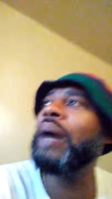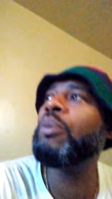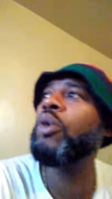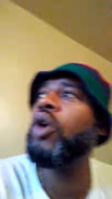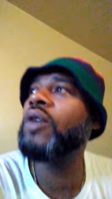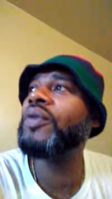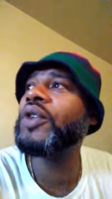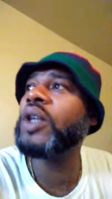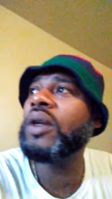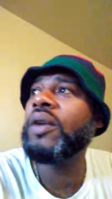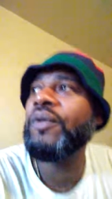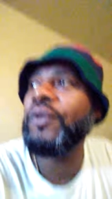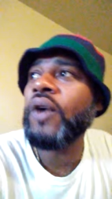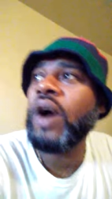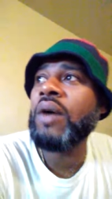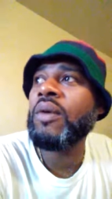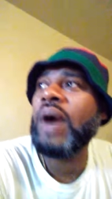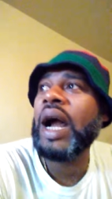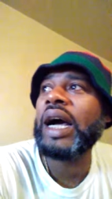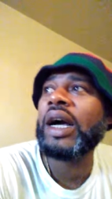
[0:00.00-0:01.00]
I'm off to them
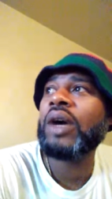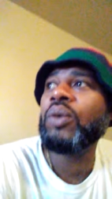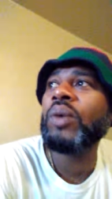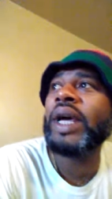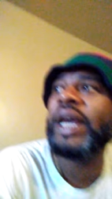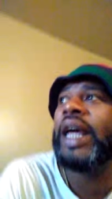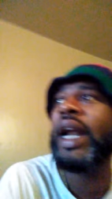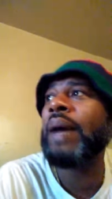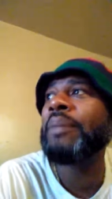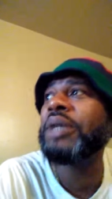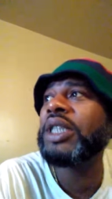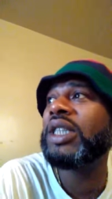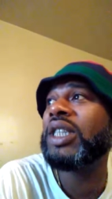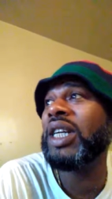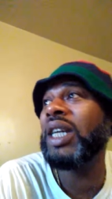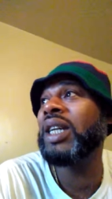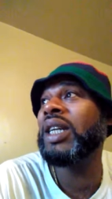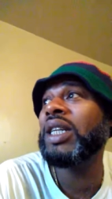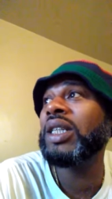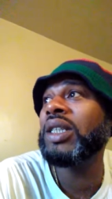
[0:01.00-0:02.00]
far Rockaway and I be
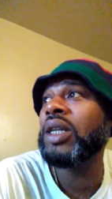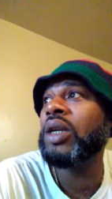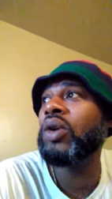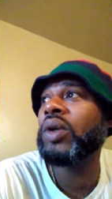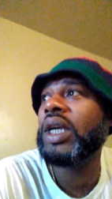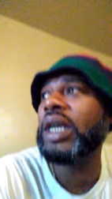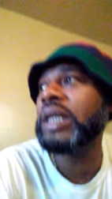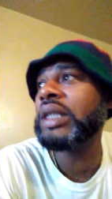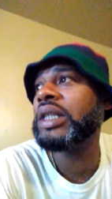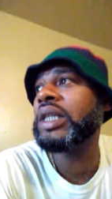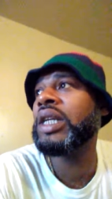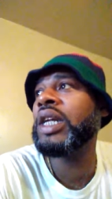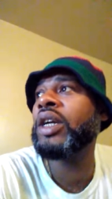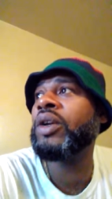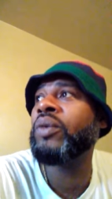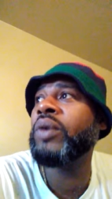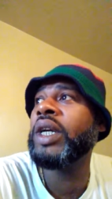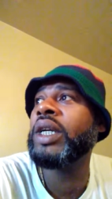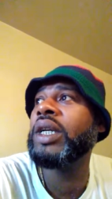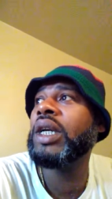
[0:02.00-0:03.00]
seeing these little kids
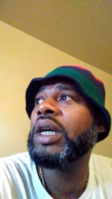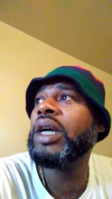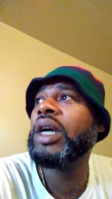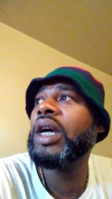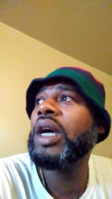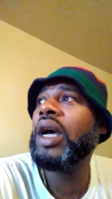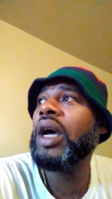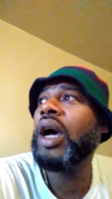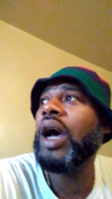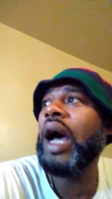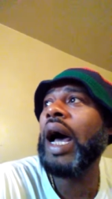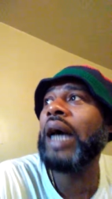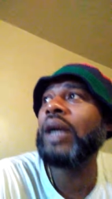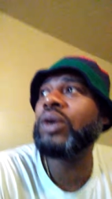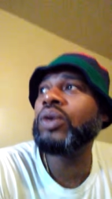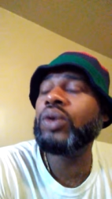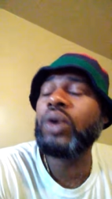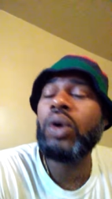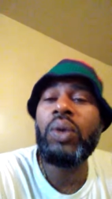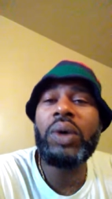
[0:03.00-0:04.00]
littering. I
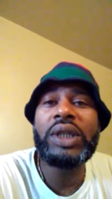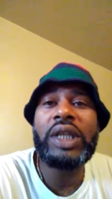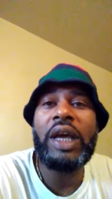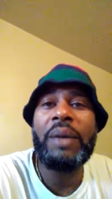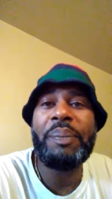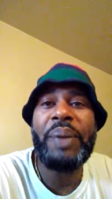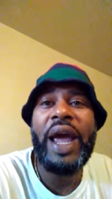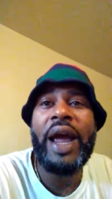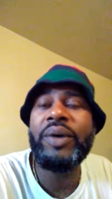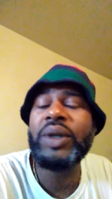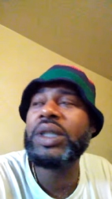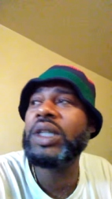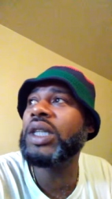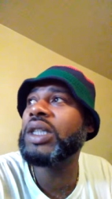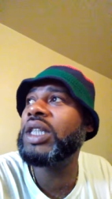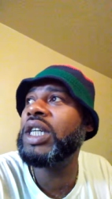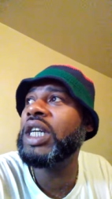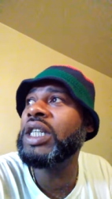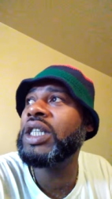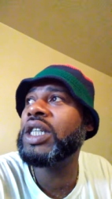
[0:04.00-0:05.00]
don't know what their parents
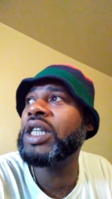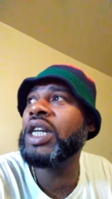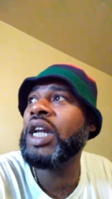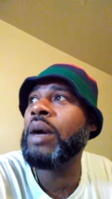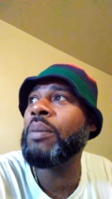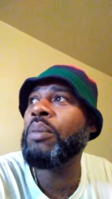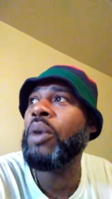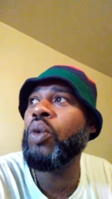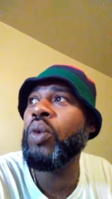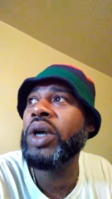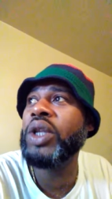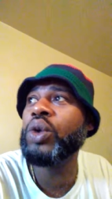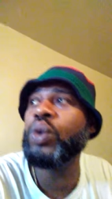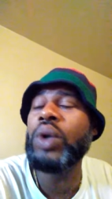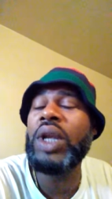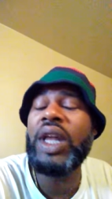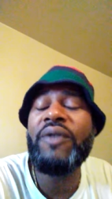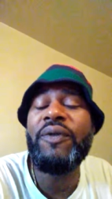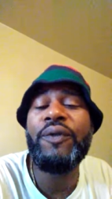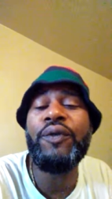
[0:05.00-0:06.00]
are teaching them, but when
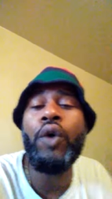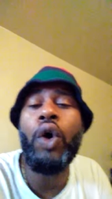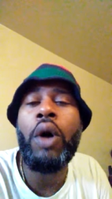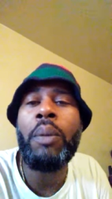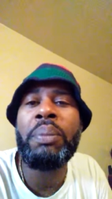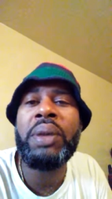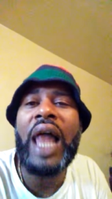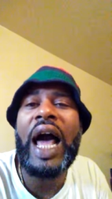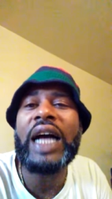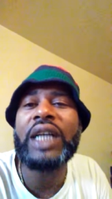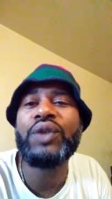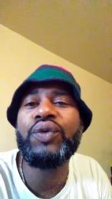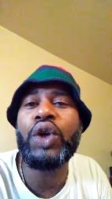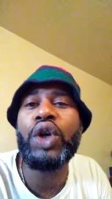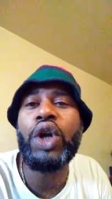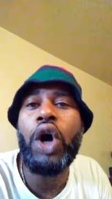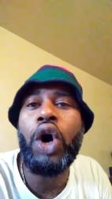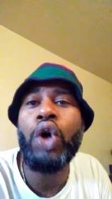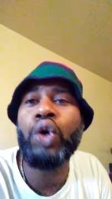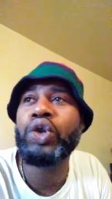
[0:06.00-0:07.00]
you live four blocks
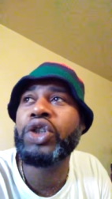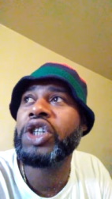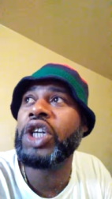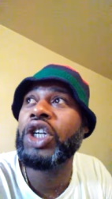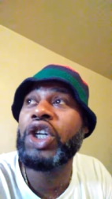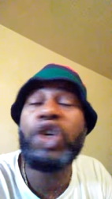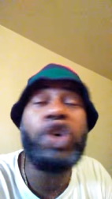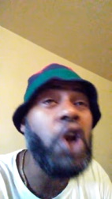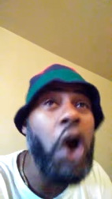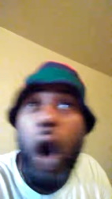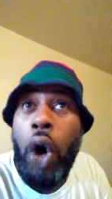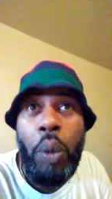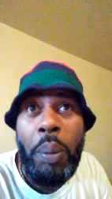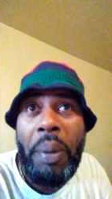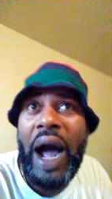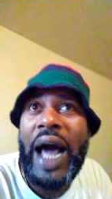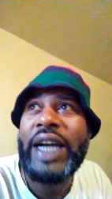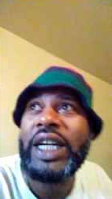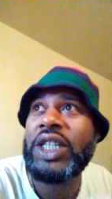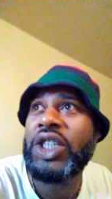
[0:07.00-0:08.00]
from the ocean,
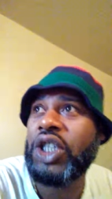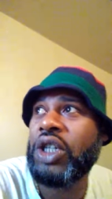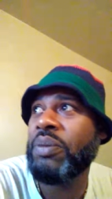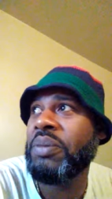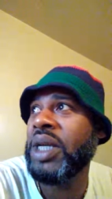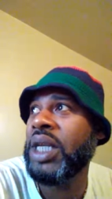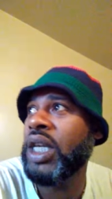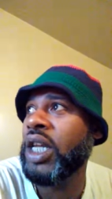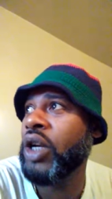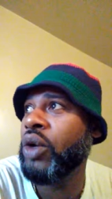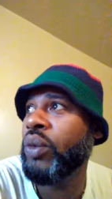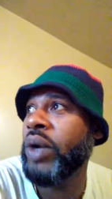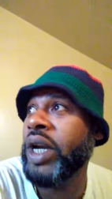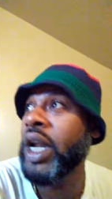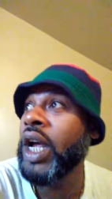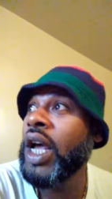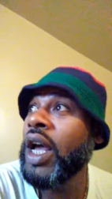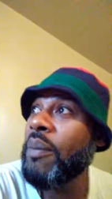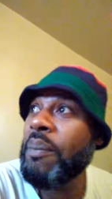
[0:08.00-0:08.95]
nobody should be littering.